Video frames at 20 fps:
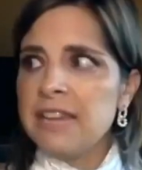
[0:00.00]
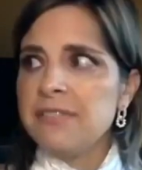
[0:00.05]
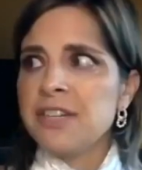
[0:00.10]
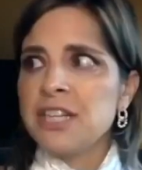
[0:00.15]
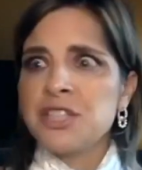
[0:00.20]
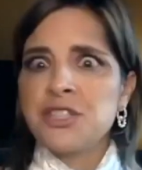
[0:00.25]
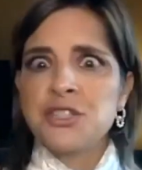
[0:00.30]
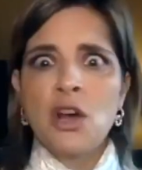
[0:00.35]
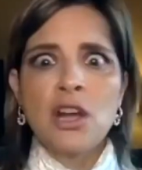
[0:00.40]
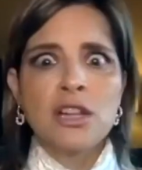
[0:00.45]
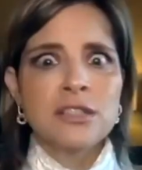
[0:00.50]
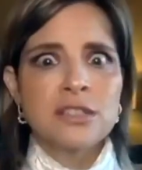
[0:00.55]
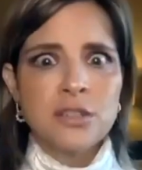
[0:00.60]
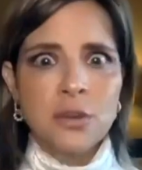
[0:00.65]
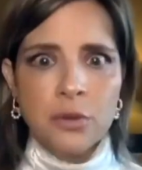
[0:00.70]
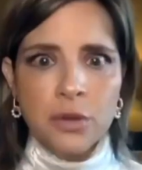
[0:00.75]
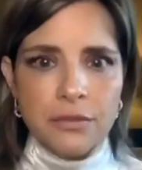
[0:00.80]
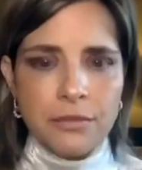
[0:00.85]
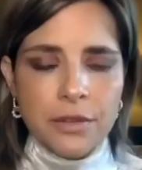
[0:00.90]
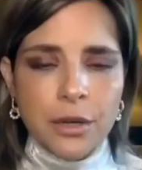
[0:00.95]
Even adults
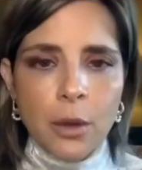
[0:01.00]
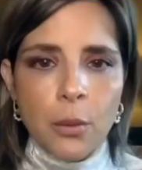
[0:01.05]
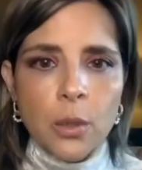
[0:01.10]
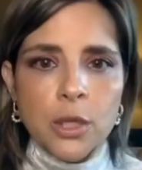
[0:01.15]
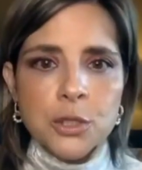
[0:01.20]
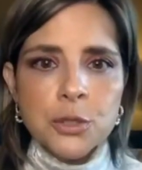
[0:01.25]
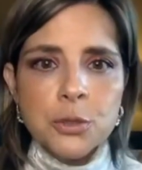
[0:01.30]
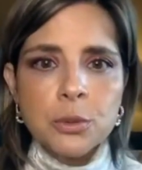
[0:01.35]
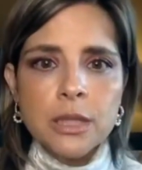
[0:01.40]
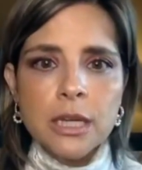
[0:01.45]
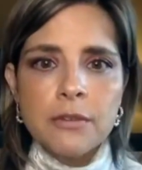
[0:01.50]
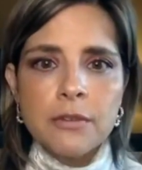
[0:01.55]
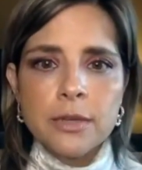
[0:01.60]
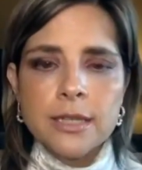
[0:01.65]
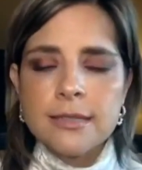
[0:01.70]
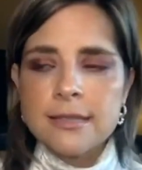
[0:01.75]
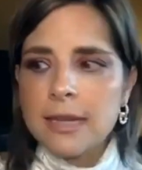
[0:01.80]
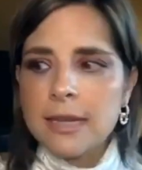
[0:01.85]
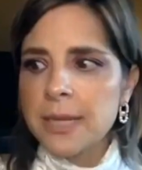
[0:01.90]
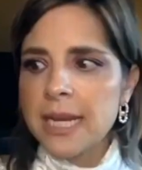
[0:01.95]
don't even know what true love is.